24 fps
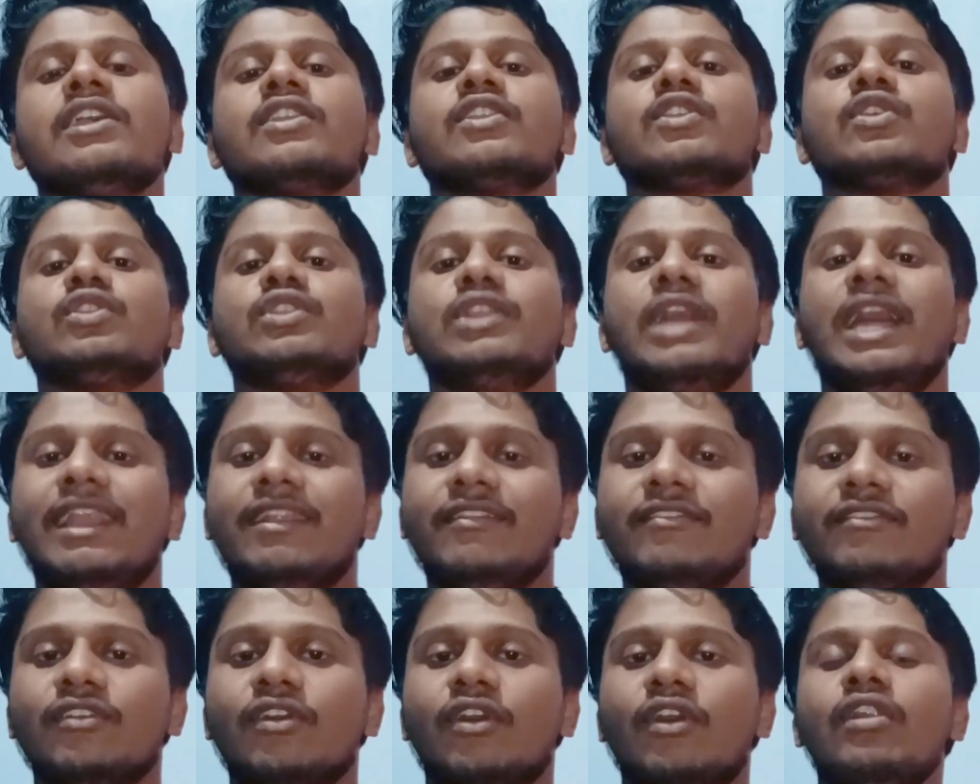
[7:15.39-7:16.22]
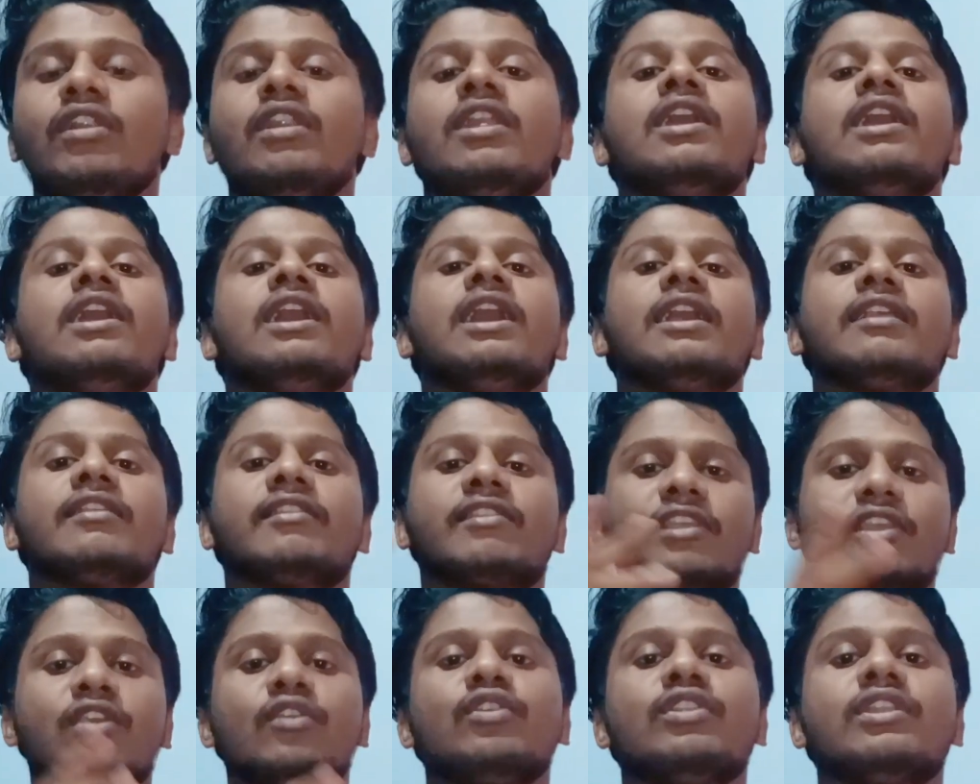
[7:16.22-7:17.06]
So that's all.
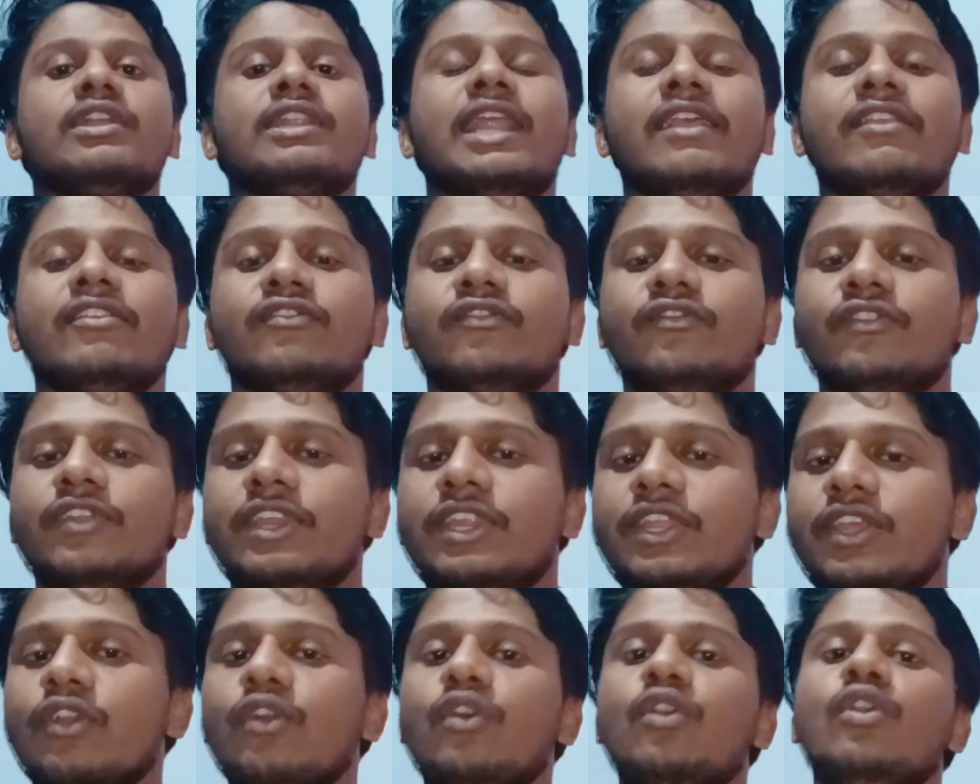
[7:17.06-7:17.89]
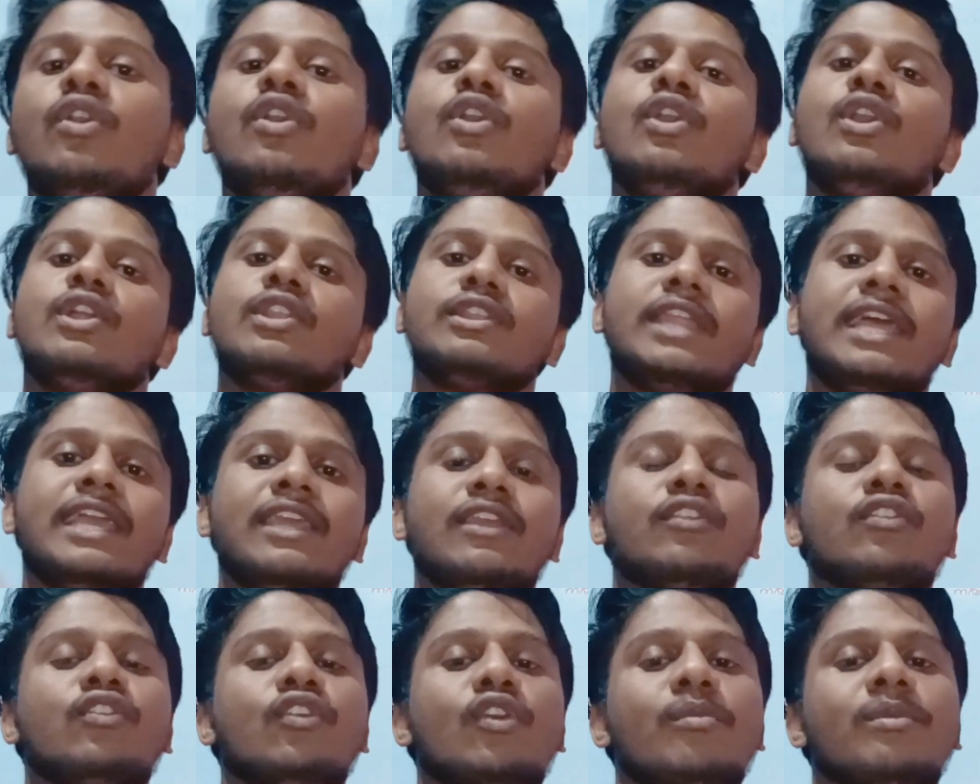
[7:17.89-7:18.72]
See you in the next video. Thank
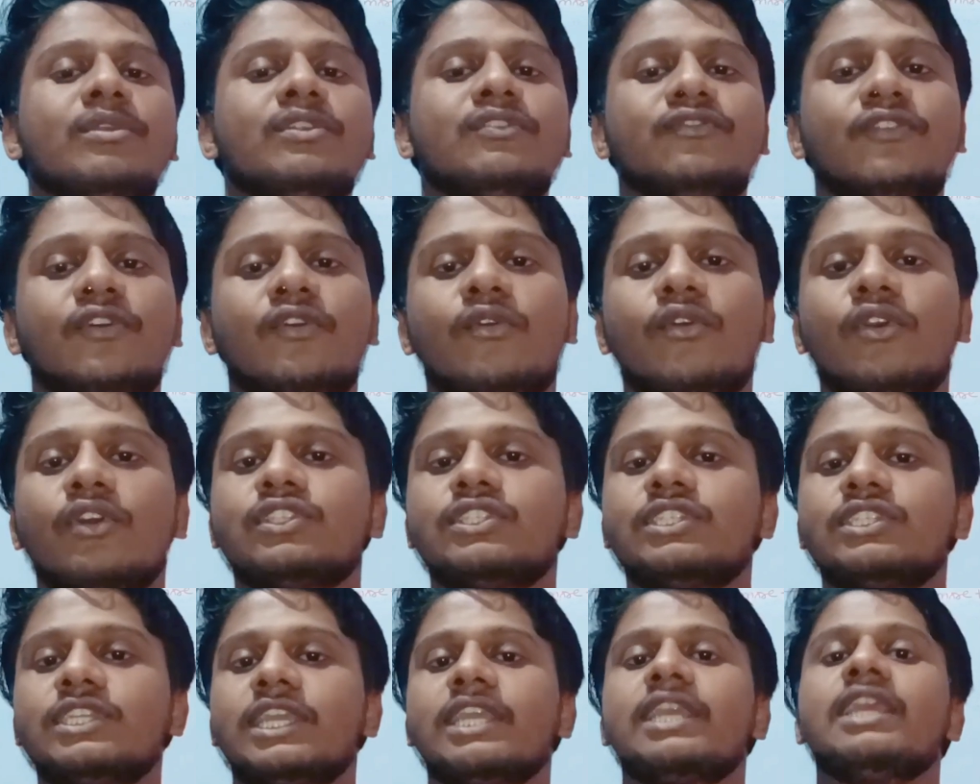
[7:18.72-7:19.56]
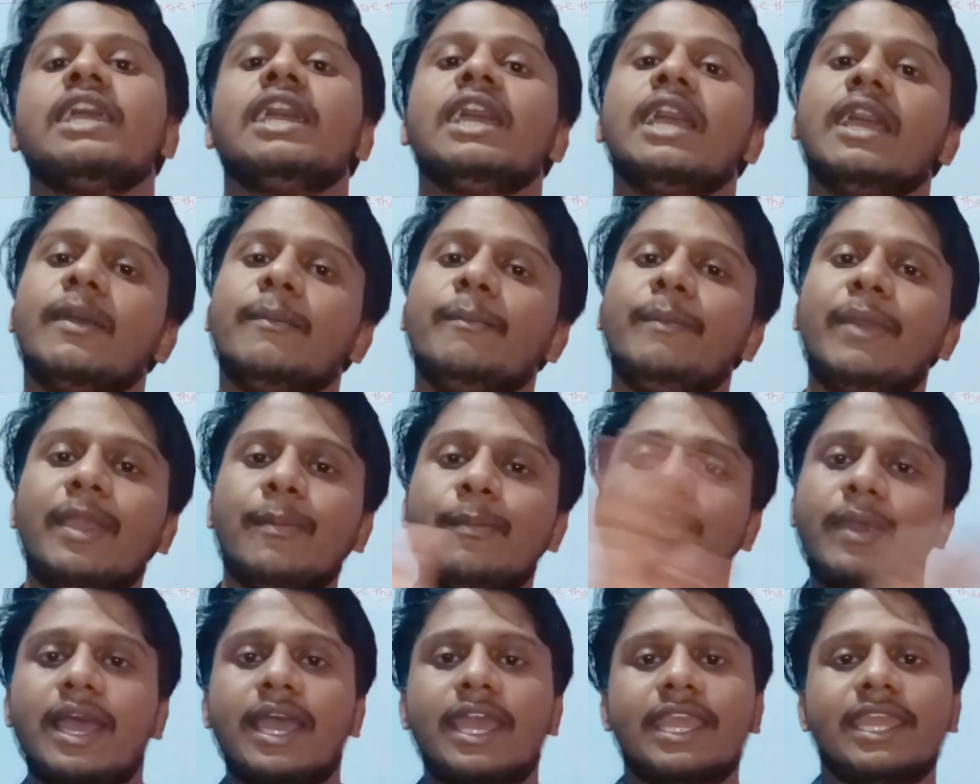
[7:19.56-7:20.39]
you so much for watching. Bye
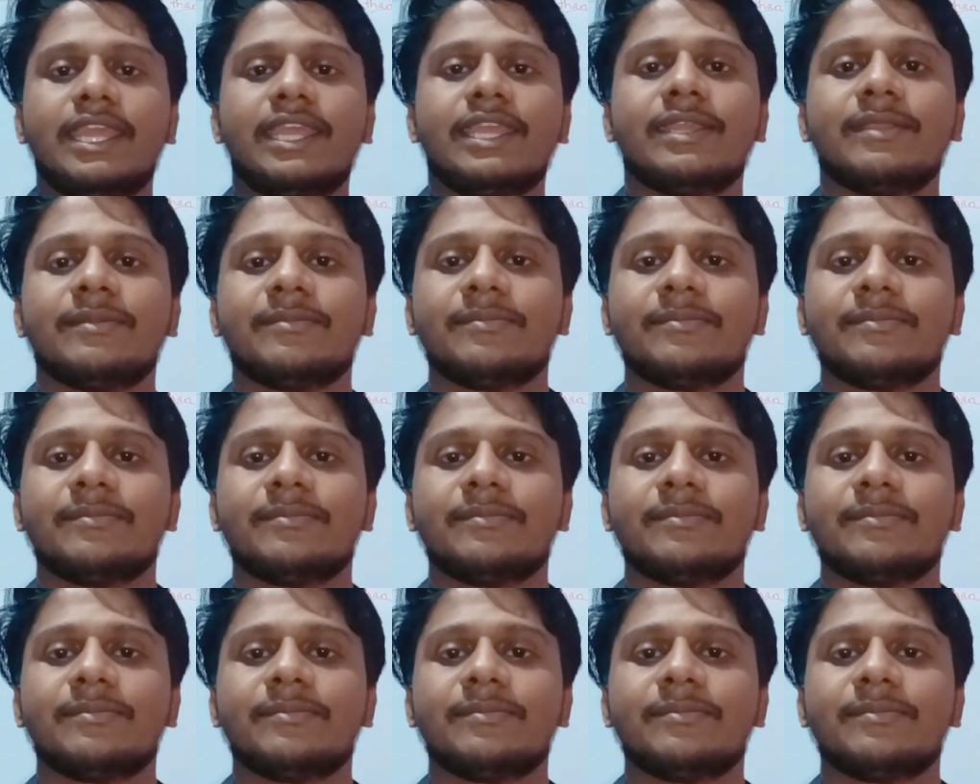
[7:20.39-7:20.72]
bye.